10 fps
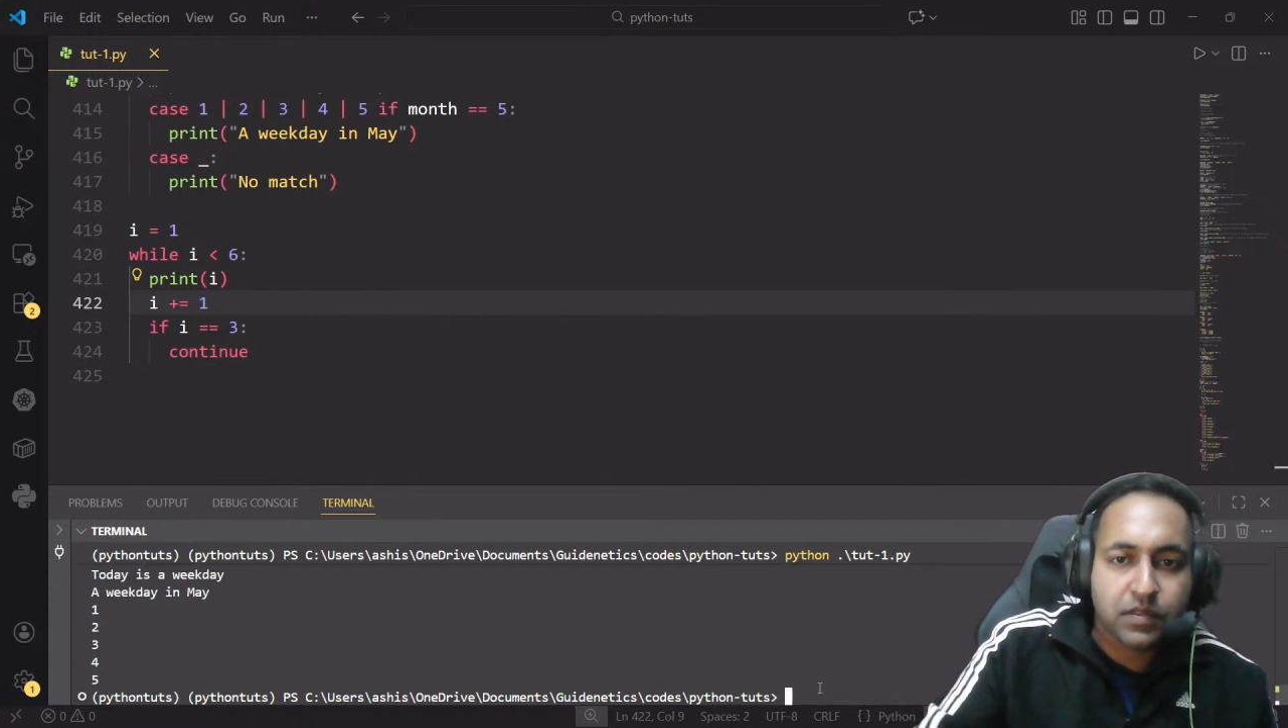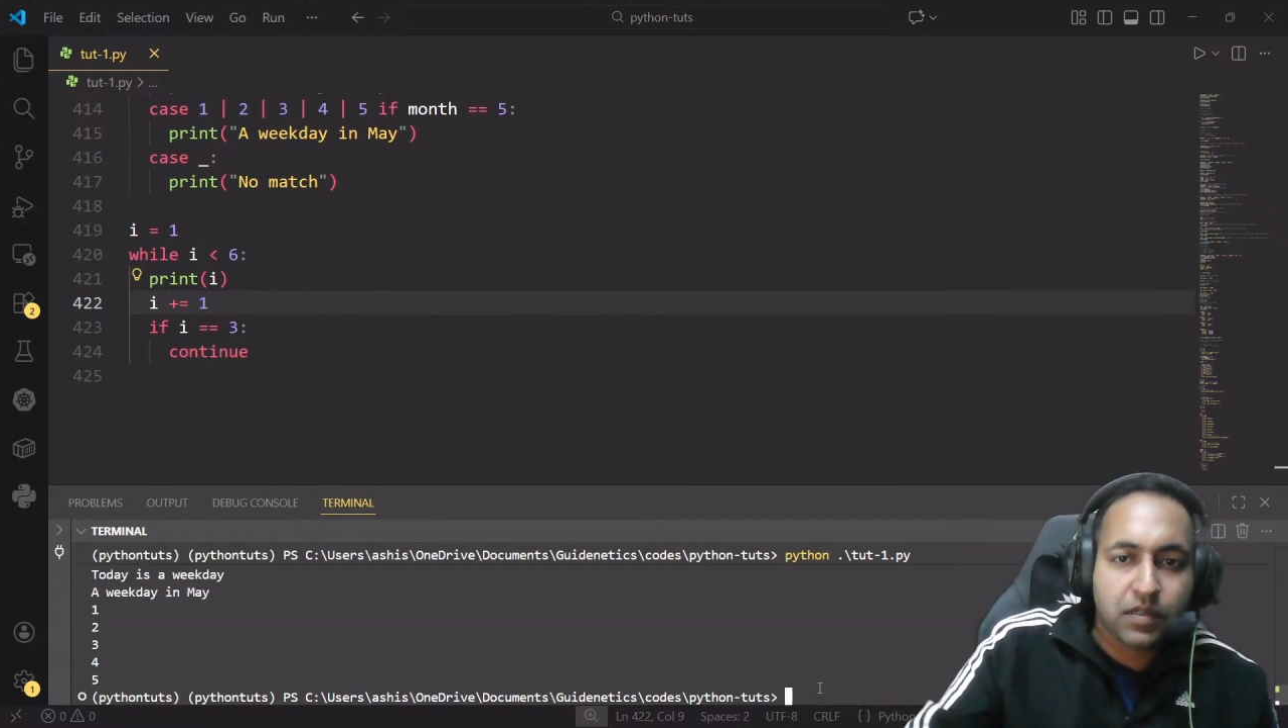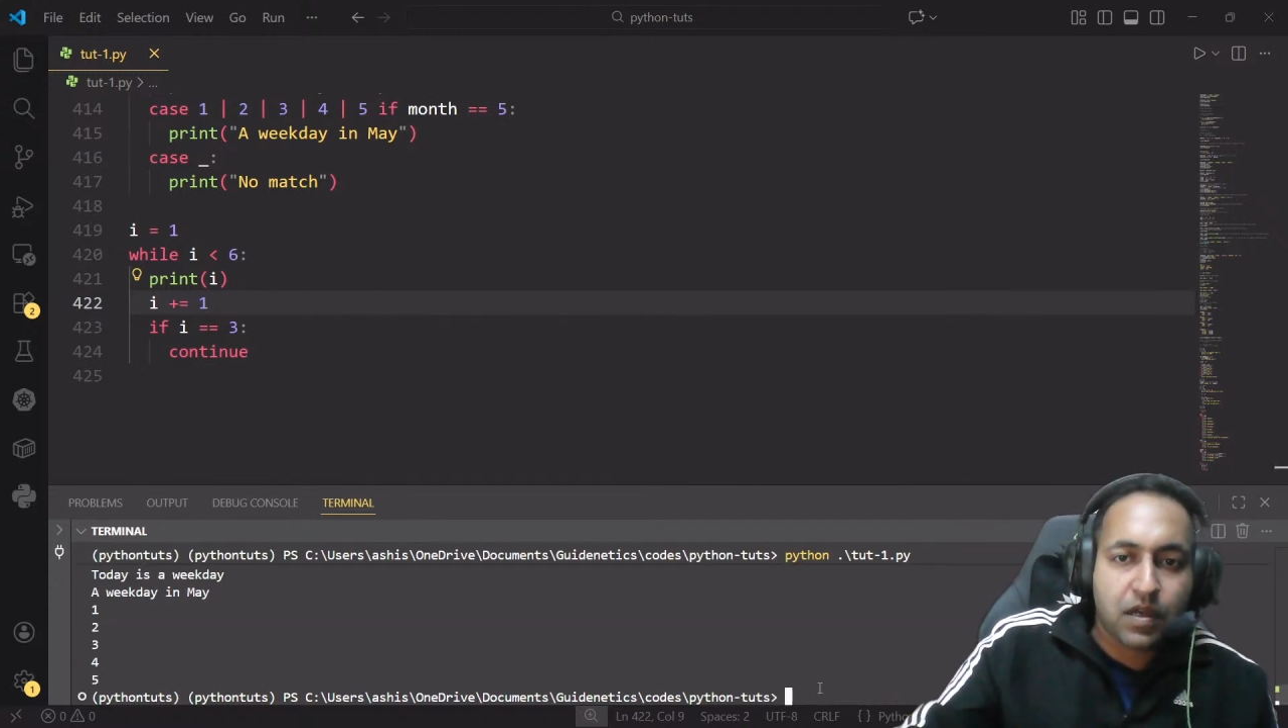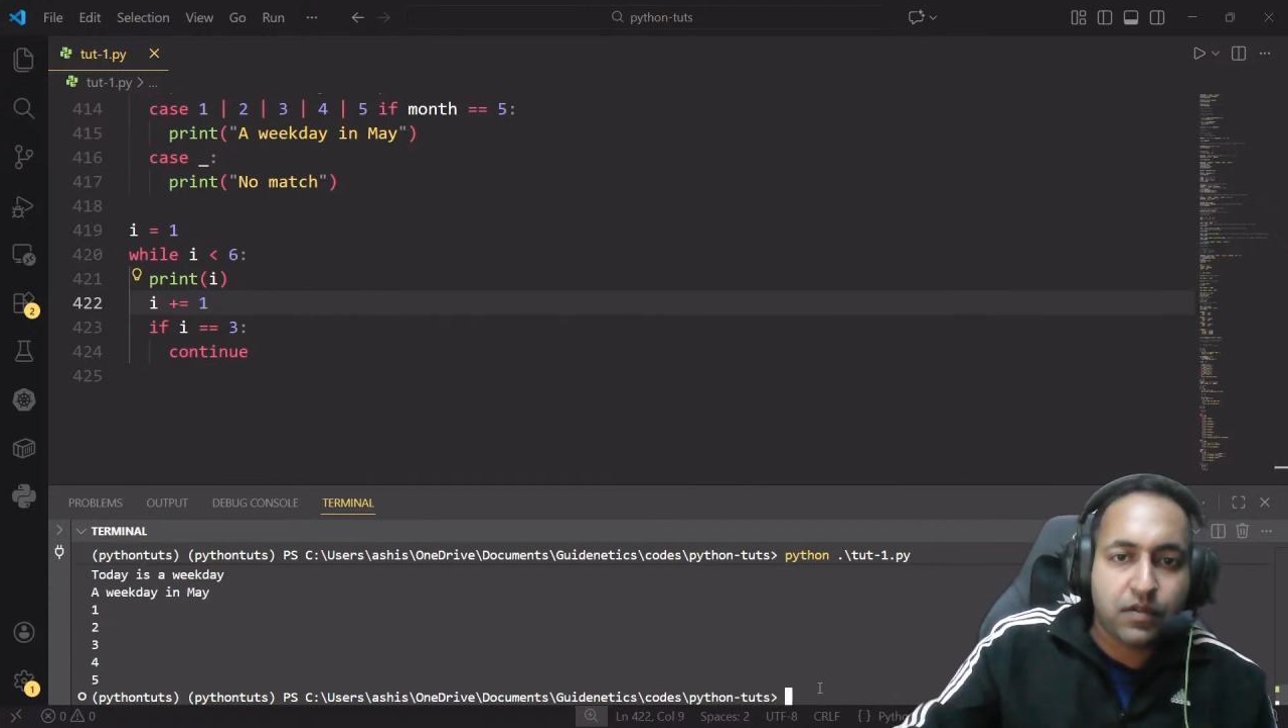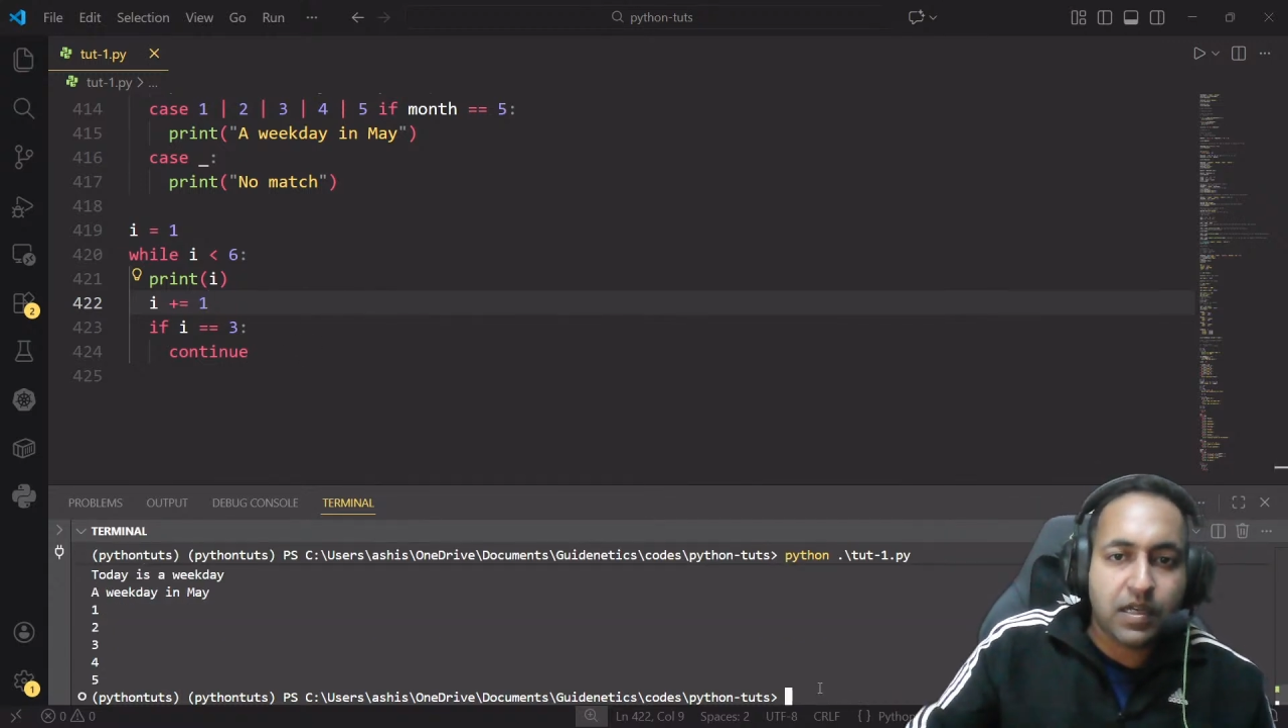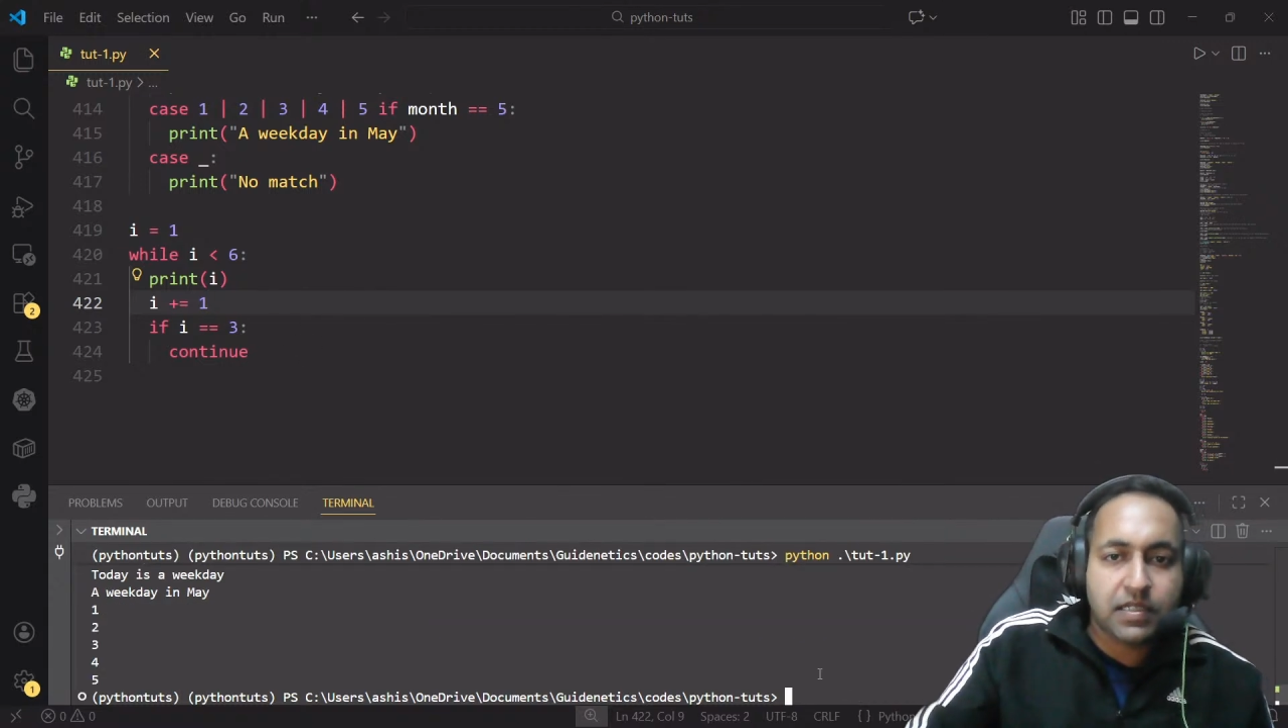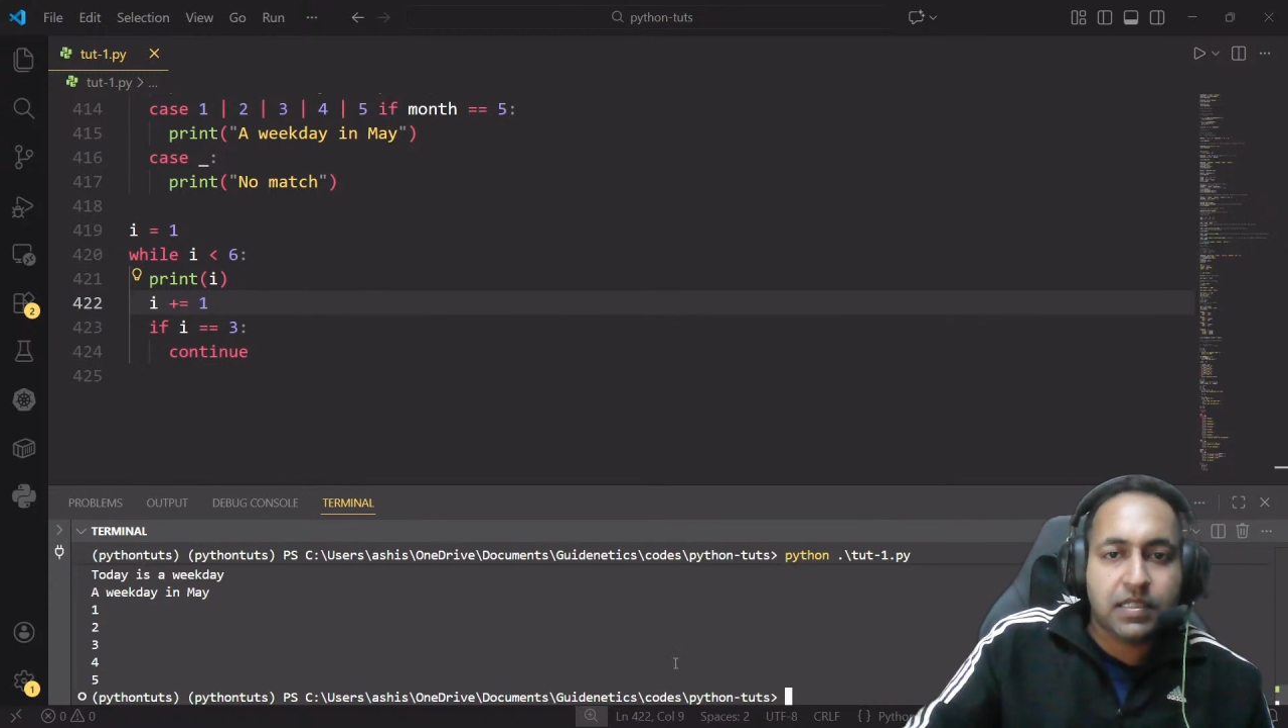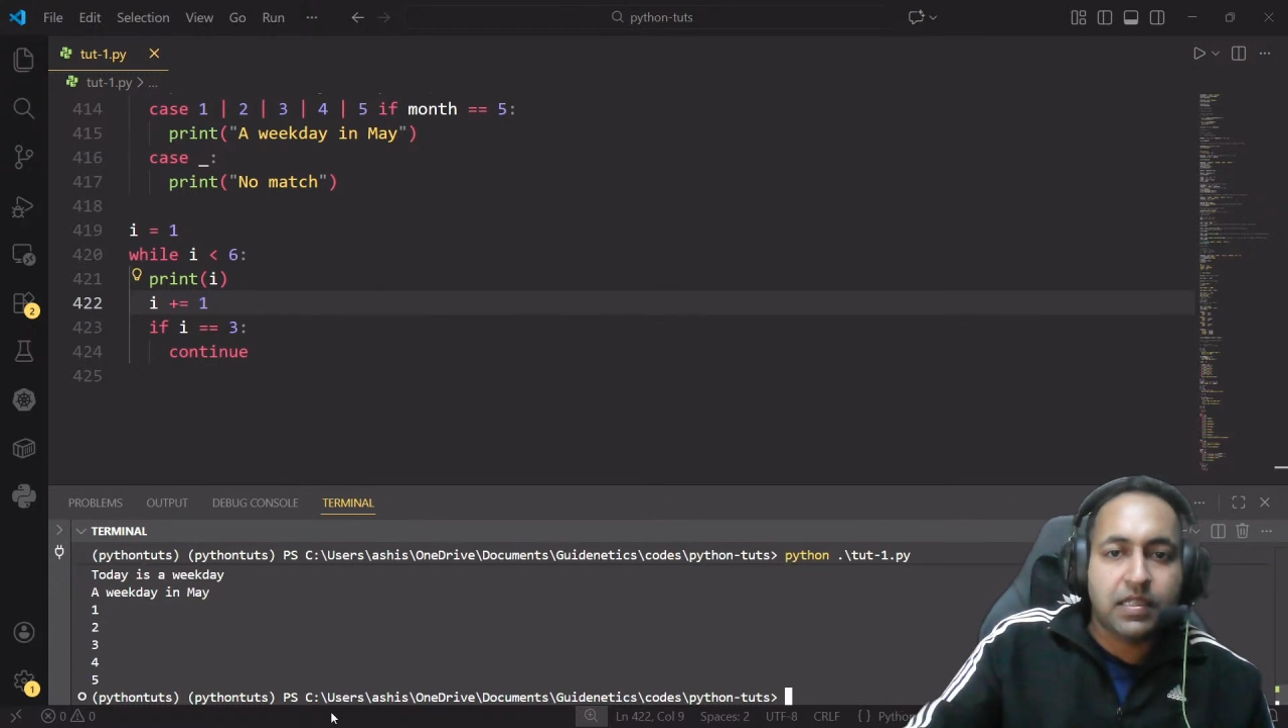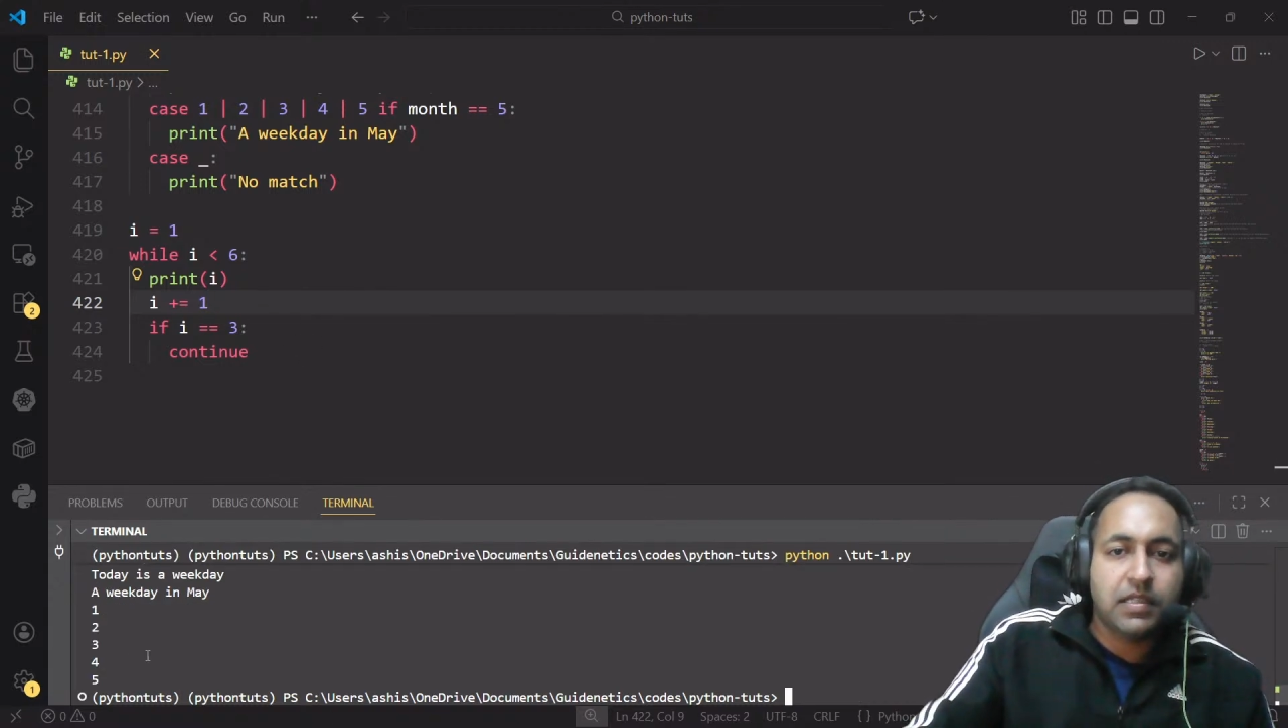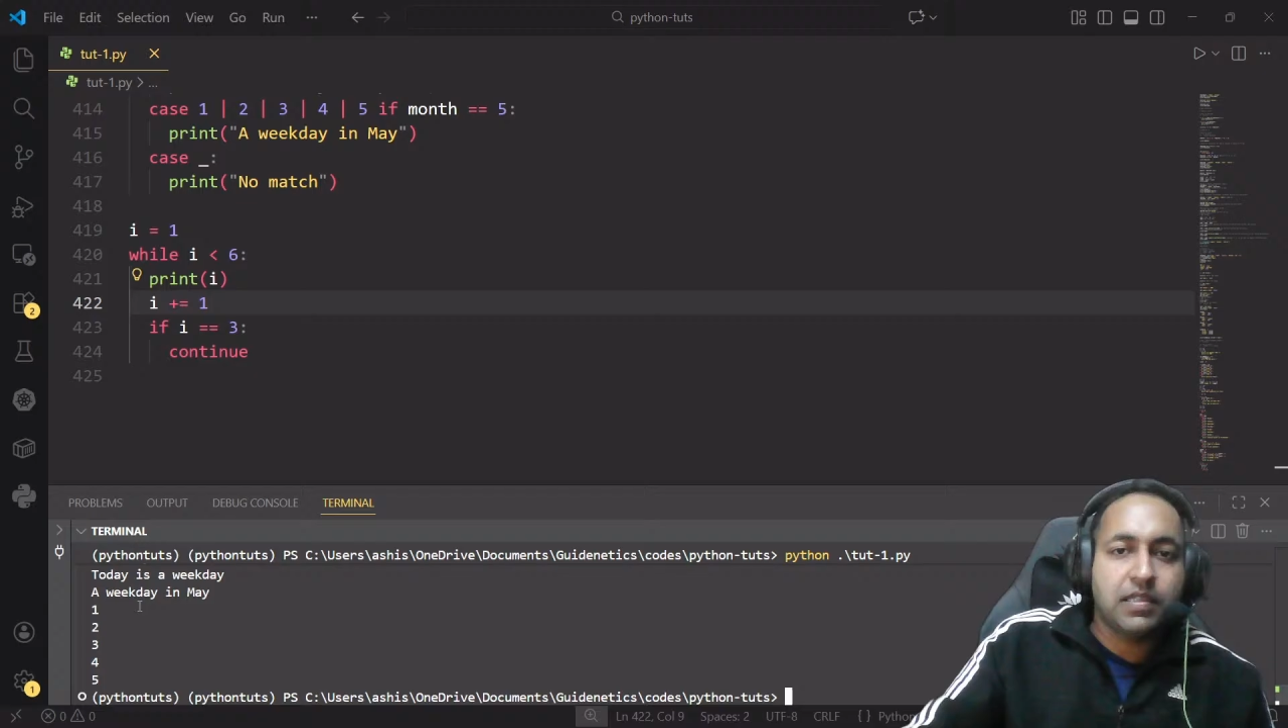So now let's
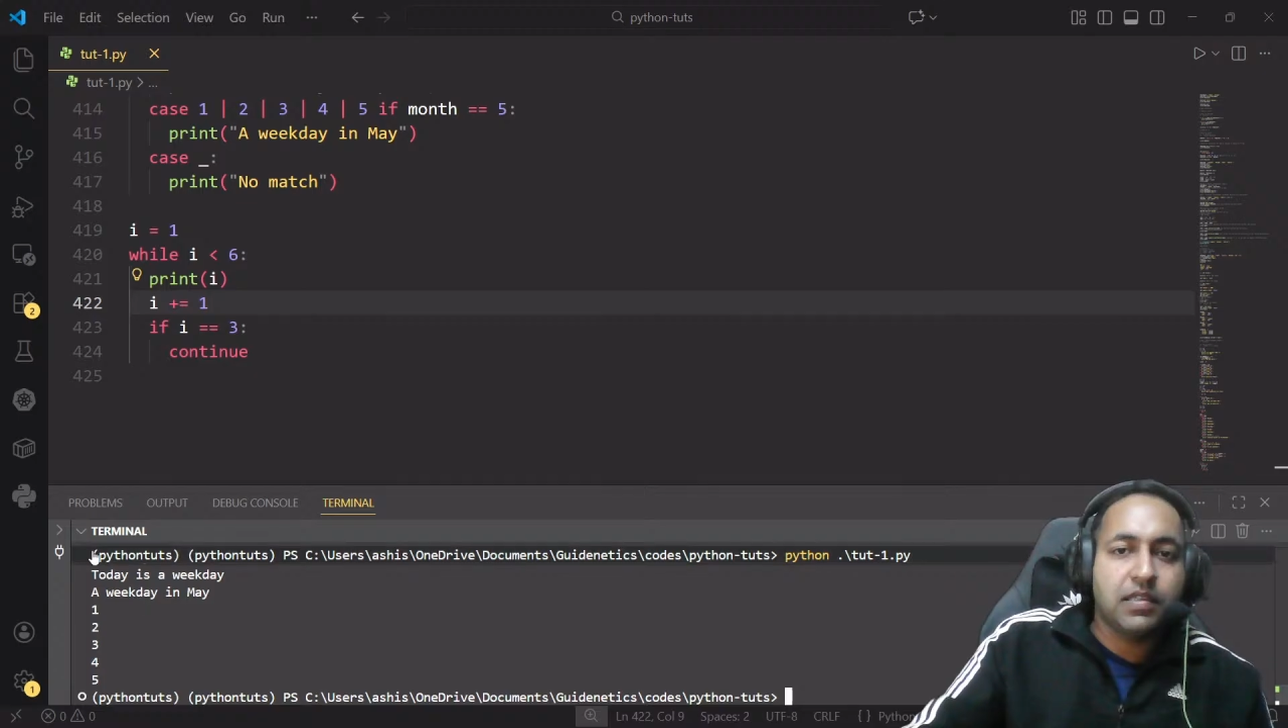see.